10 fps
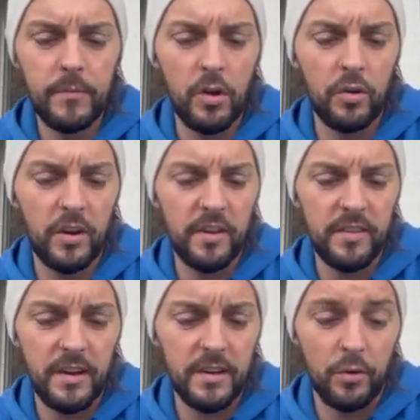underneath
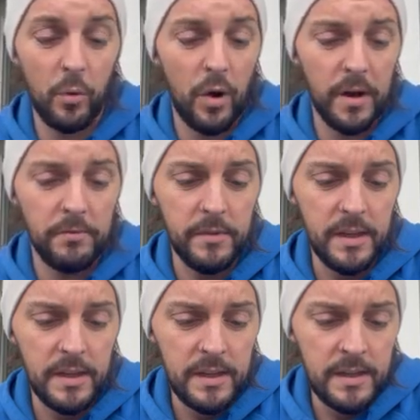there. I don't know why.
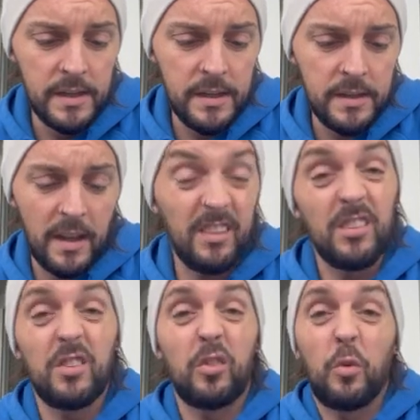Guess it's
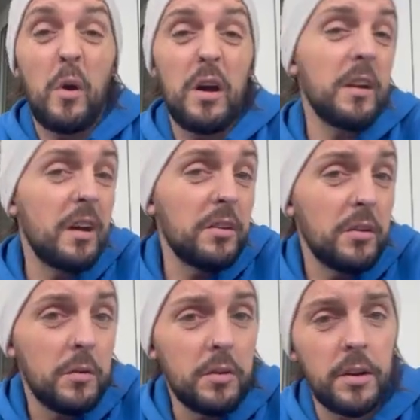a sweat. I don't
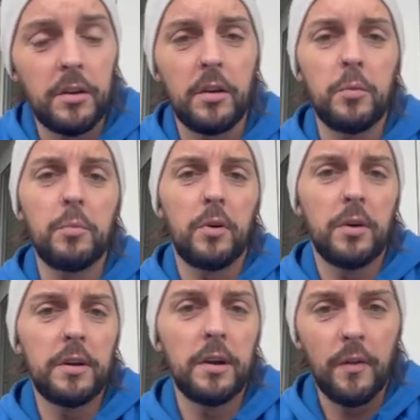know. But
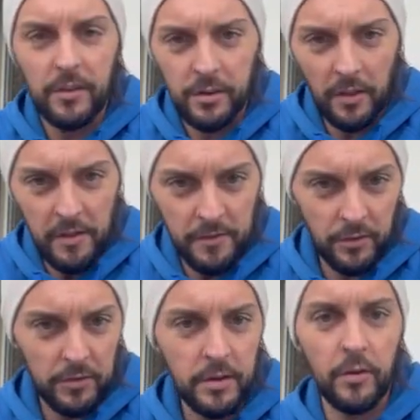that's not their
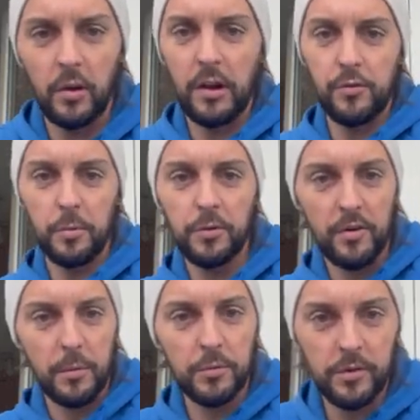fault. They've all had rubber
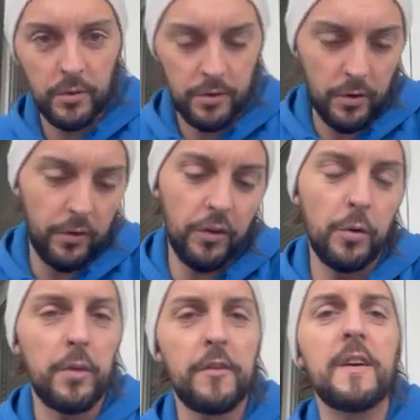straps. So it's nothing to do
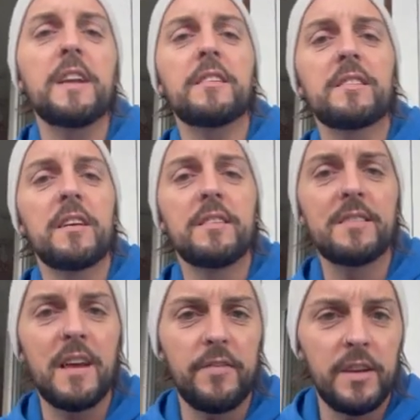with the Fenix
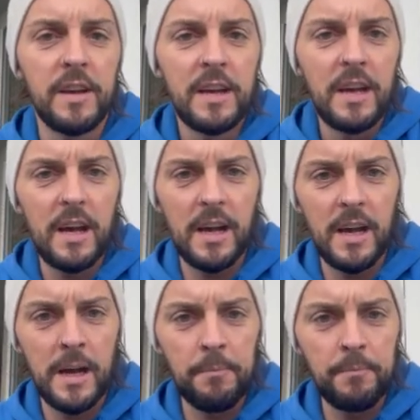7.
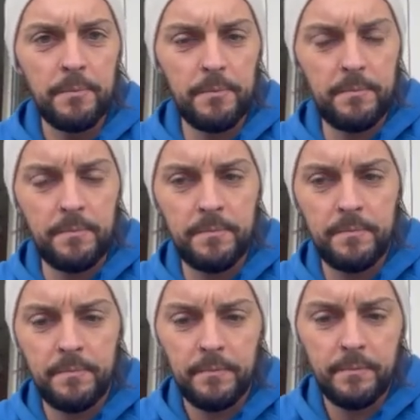
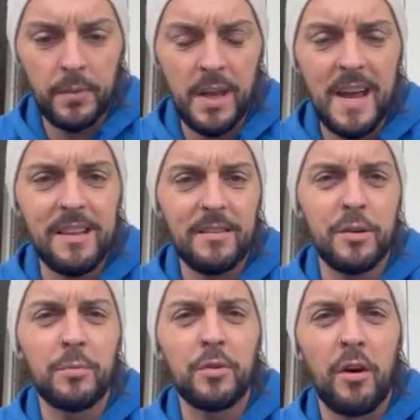But yeah, in
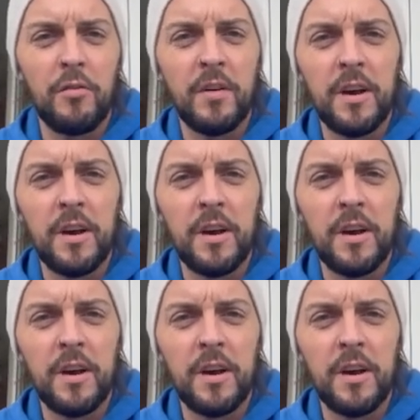terms of